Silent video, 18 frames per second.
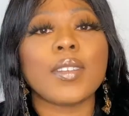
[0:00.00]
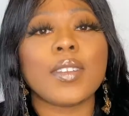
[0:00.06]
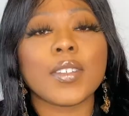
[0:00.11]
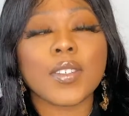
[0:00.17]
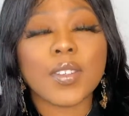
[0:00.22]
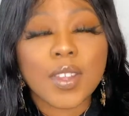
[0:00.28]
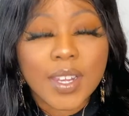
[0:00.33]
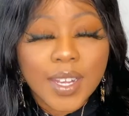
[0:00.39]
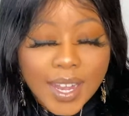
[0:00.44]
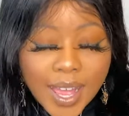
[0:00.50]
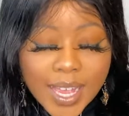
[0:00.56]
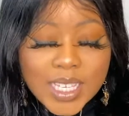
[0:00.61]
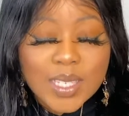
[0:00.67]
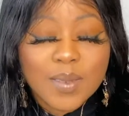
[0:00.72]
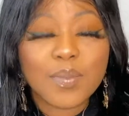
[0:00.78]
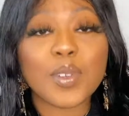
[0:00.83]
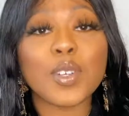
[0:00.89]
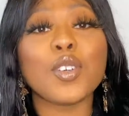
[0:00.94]
So the
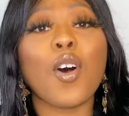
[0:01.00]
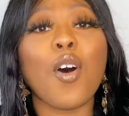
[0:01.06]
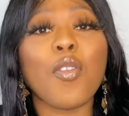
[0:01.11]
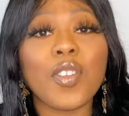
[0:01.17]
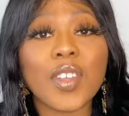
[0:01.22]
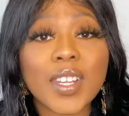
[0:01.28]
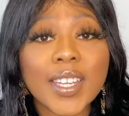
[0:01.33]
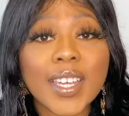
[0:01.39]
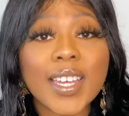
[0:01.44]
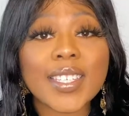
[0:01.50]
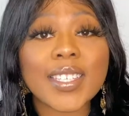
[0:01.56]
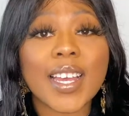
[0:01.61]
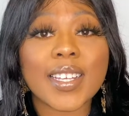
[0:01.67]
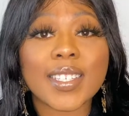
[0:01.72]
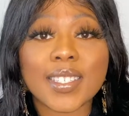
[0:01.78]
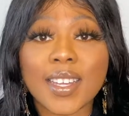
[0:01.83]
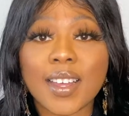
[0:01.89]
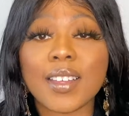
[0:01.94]
last but not the least
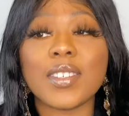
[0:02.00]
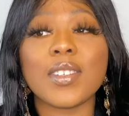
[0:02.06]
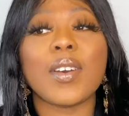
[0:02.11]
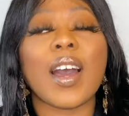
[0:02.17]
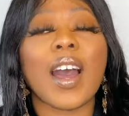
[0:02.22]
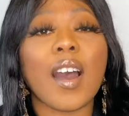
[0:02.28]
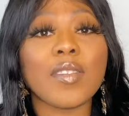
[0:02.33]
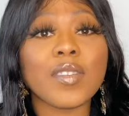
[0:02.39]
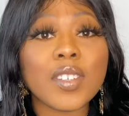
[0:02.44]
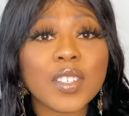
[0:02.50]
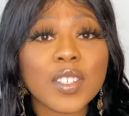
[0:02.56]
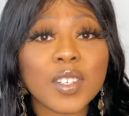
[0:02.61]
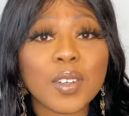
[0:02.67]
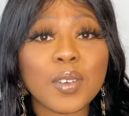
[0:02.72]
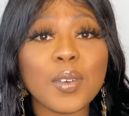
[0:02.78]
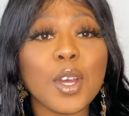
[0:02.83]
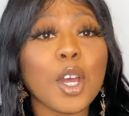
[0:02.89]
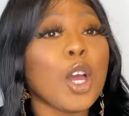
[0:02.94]
exercise you have to
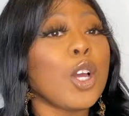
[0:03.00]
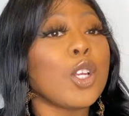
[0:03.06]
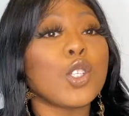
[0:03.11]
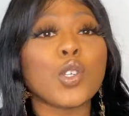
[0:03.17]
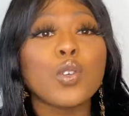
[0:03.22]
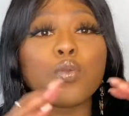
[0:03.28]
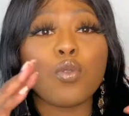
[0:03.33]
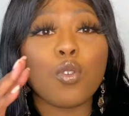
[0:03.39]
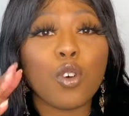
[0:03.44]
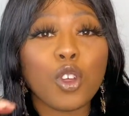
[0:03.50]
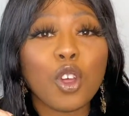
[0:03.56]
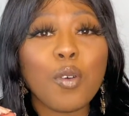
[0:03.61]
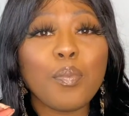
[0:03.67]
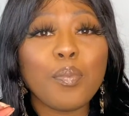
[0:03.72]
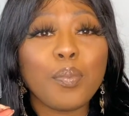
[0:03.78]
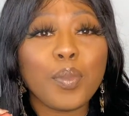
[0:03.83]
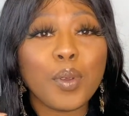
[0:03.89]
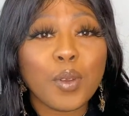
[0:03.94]
do to grow your
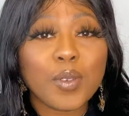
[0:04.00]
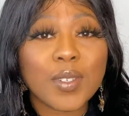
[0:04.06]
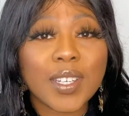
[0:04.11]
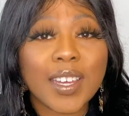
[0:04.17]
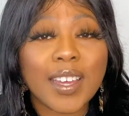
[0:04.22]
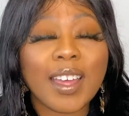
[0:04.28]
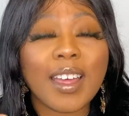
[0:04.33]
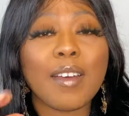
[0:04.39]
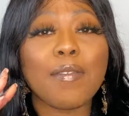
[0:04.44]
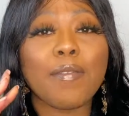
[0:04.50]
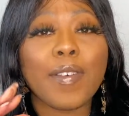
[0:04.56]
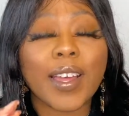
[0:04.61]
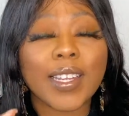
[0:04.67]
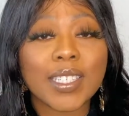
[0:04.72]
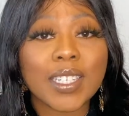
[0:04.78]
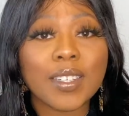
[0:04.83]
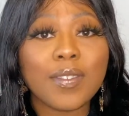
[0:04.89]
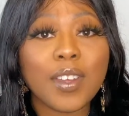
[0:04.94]
booty
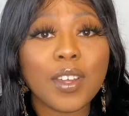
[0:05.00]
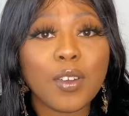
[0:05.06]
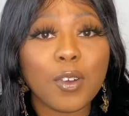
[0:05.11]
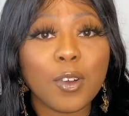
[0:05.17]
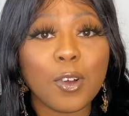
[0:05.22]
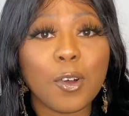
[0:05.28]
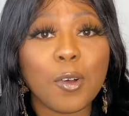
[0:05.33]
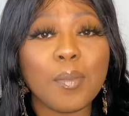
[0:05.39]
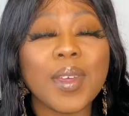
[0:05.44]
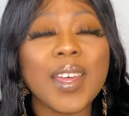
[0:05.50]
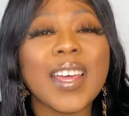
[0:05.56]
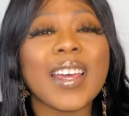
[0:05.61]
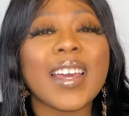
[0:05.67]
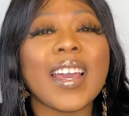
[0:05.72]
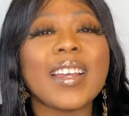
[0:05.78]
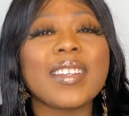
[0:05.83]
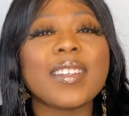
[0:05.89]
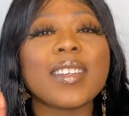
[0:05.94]
effectively at home
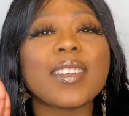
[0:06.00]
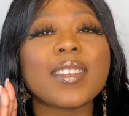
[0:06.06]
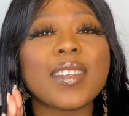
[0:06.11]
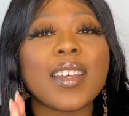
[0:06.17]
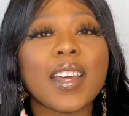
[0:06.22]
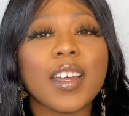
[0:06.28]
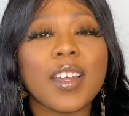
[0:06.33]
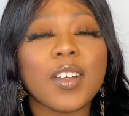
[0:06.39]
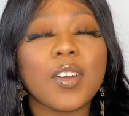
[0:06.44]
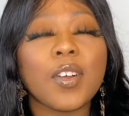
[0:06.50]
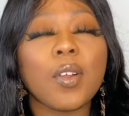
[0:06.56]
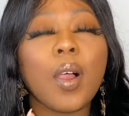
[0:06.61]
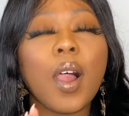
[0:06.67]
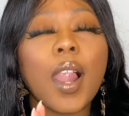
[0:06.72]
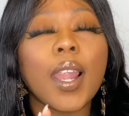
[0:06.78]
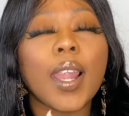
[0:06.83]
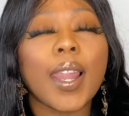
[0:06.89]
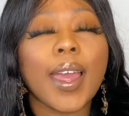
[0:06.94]
is a single
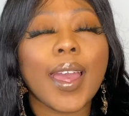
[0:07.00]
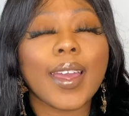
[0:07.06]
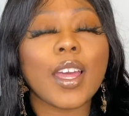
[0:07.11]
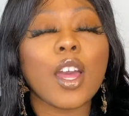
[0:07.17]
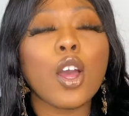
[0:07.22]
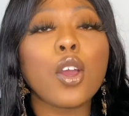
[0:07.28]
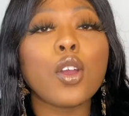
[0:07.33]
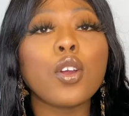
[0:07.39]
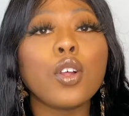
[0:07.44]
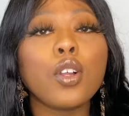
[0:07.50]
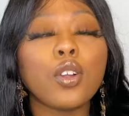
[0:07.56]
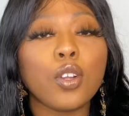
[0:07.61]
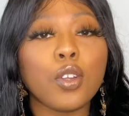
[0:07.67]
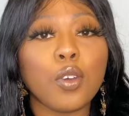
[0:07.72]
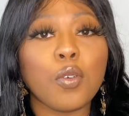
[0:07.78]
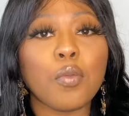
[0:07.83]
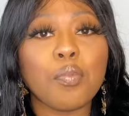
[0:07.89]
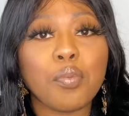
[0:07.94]
leg
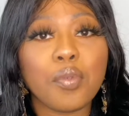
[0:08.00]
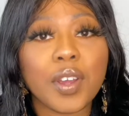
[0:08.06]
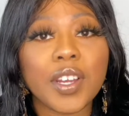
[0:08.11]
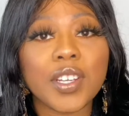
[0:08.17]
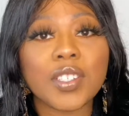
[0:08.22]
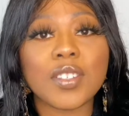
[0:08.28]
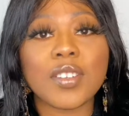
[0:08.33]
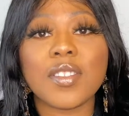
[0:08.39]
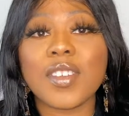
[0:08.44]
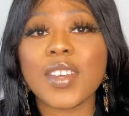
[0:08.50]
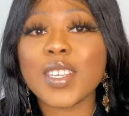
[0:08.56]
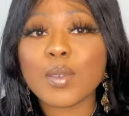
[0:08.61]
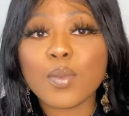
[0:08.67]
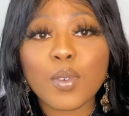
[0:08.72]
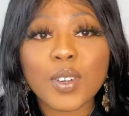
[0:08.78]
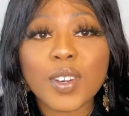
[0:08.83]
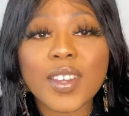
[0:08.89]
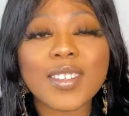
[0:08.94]
glute bridge. So this
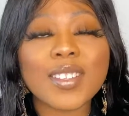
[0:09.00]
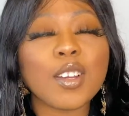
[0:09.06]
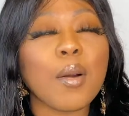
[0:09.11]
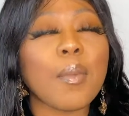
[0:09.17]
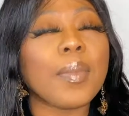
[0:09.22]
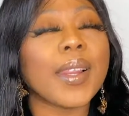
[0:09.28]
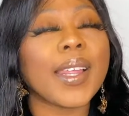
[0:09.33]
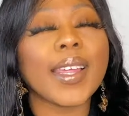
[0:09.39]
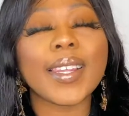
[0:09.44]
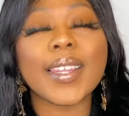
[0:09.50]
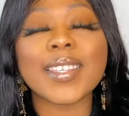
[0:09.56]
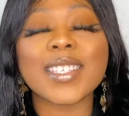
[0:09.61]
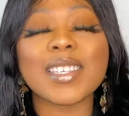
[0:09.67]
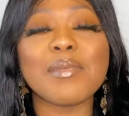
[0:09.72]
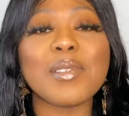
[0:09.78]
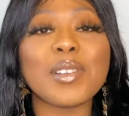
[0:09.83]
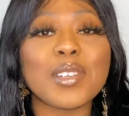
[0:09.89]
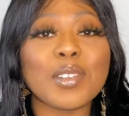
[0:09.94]
one is completely
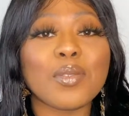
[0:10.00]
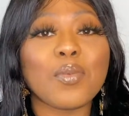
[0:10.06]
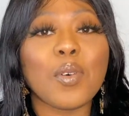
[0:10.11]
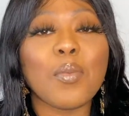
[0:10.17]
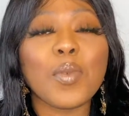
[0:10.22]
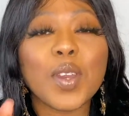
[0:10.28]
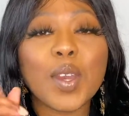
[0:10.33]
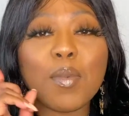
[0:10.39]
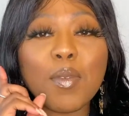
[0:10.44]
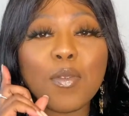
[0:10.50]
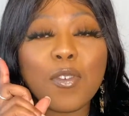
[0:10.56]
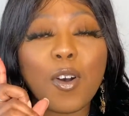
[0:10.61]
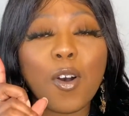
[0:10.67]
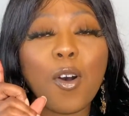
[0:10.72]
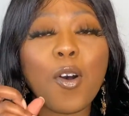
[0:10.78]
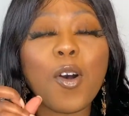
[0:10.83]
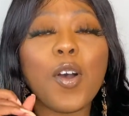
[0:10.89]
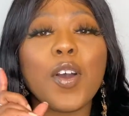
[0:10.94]
similar to the one we did
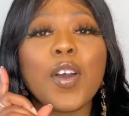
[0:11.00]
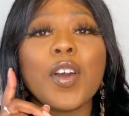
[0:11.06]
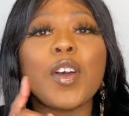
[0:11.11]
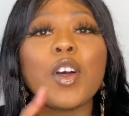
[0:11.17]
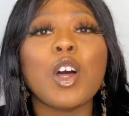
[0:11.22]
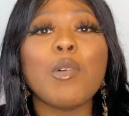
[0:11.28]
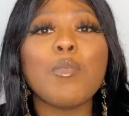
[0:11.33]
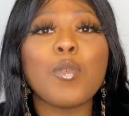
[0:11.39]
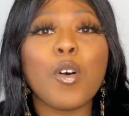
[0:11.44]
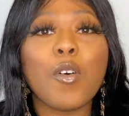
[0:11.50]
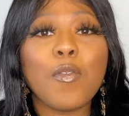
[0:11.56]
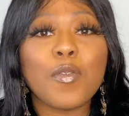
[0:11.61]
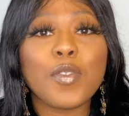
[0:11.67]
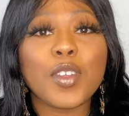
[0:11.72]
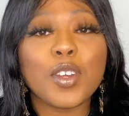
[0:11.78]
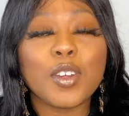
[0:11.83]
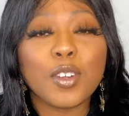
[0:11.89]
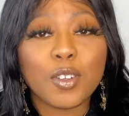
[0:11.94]
before above,
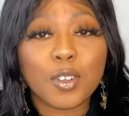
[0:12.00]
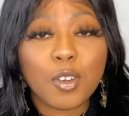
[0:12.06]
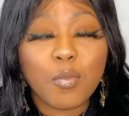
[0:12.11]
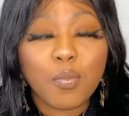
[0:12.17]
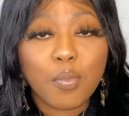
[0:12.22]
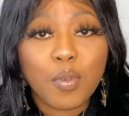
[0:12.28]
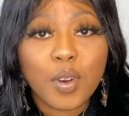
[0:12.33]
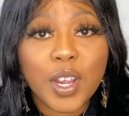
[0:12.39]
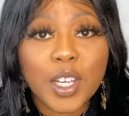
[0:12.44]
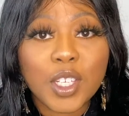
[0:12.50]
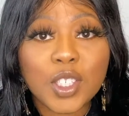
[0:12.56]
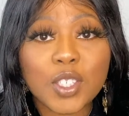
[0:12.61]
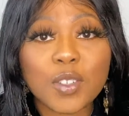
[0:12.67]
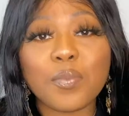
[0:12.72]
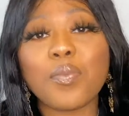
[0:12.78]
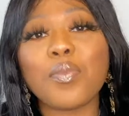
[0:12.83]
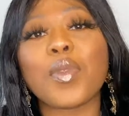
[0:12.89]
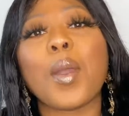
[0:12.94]
the glute
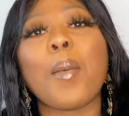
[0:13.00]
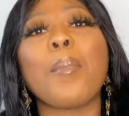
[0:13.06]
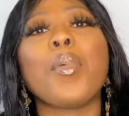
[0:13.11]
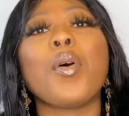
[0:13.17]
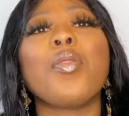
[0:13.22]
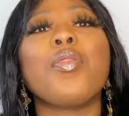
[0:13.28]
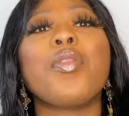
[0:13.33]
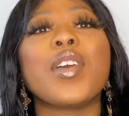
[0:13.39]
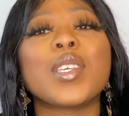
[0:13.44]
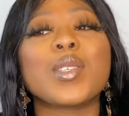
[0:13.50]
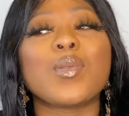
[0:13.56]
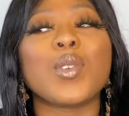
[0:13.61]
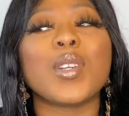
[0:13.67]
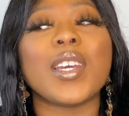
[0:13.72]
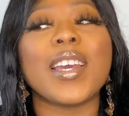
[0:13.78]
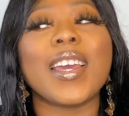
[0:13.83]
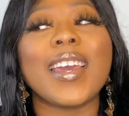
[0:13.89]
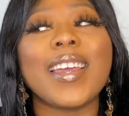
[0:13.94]
bridge, but this
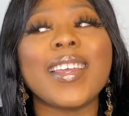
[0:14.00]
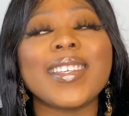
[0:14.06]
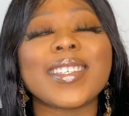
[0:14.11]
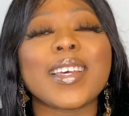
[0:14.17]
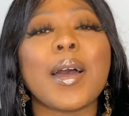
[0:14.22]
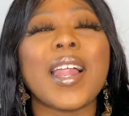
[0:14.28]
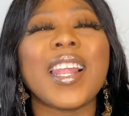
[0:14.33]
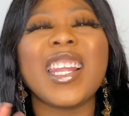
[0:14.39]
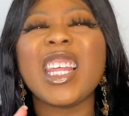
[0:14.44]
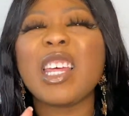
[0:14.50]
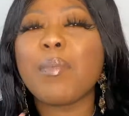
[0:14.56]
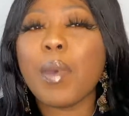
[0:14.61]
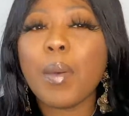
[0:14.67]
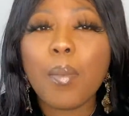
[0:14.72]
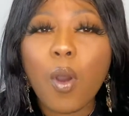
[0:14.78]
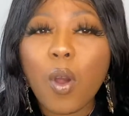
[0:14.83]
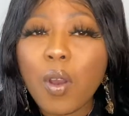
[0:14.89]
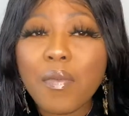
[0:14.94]
one is a little
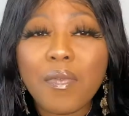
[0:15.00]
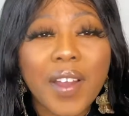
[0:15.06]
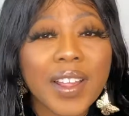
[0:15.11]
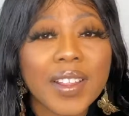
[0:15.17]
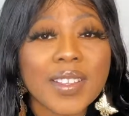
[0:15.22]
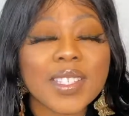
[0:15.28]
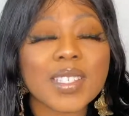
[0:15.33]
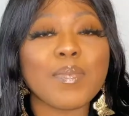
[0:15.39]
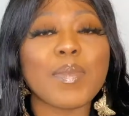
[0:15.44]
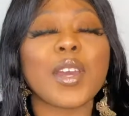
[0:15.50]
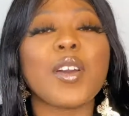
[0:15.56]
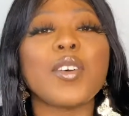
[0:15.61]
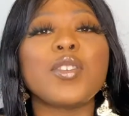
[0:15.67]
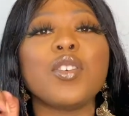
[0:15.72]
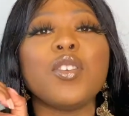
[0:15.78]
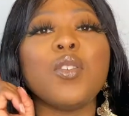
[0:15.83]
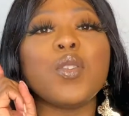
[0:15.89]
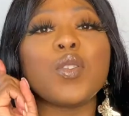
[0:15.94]
bit more advanced because
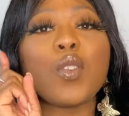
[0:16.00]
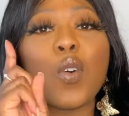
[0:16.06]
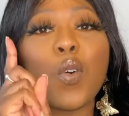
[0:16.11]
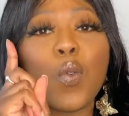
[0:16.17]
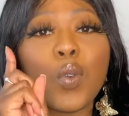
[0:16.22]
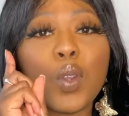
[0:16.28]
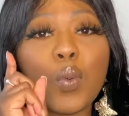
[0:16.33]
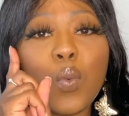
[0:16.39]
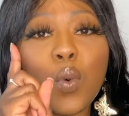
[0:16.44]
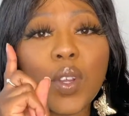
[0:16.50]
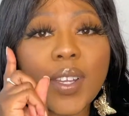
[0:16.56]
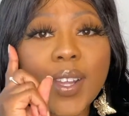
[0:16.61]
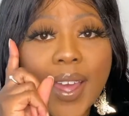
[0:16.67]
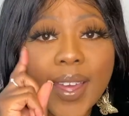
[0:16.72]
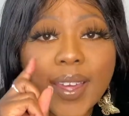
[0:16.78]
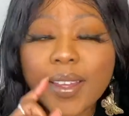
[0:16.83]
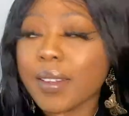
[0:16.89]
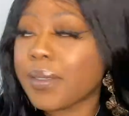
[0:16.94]
you use only one
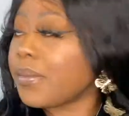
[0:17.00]
leg.